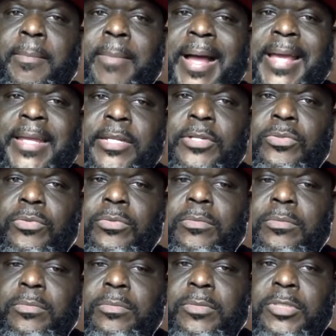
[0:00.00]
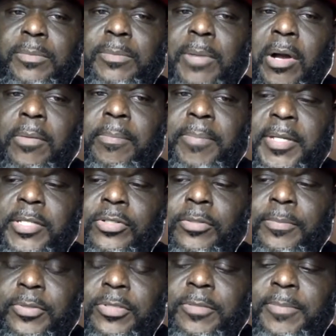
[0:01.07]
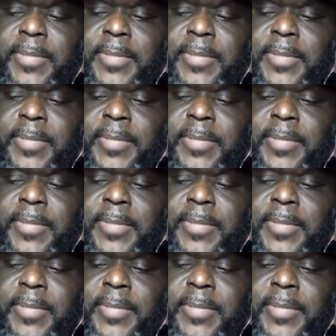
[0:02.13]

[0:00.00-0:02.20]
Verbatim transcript: a minute, small picture